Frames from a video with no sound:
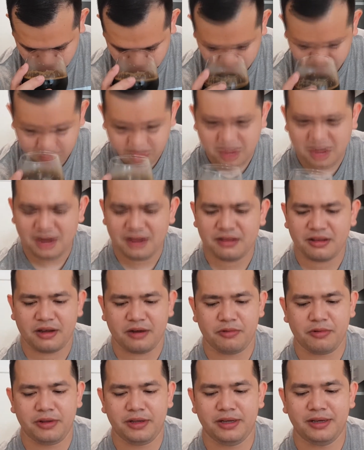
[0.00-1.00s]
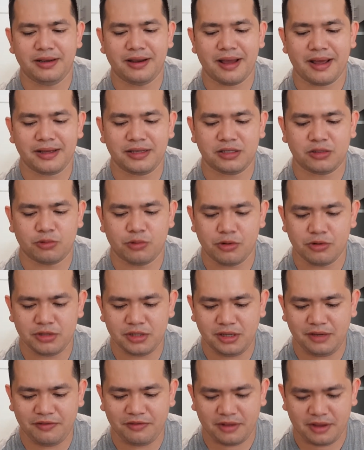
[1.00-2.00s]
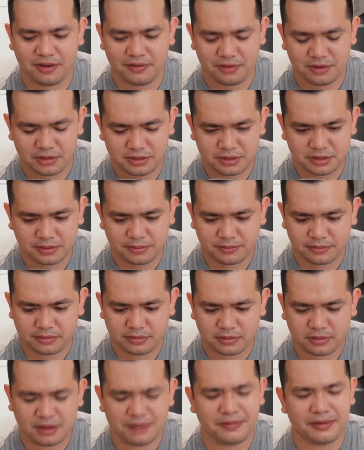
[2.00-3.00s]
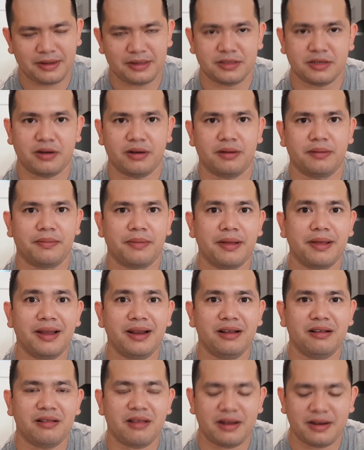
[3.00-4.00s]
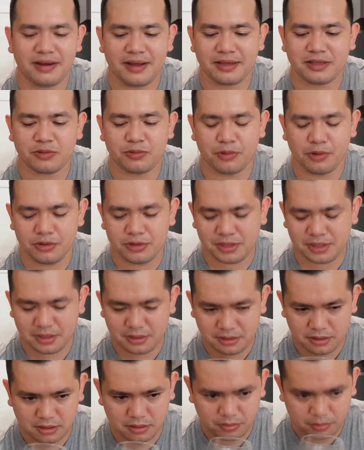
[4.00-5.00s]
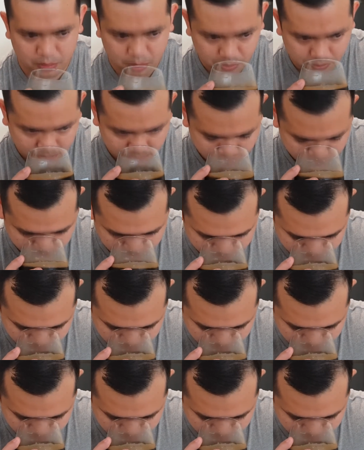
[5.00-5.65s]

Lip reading: Again, a lot of really nice roasty flavors. Oh, wait, sorry. I'm getting a lot of nice roasted aroma,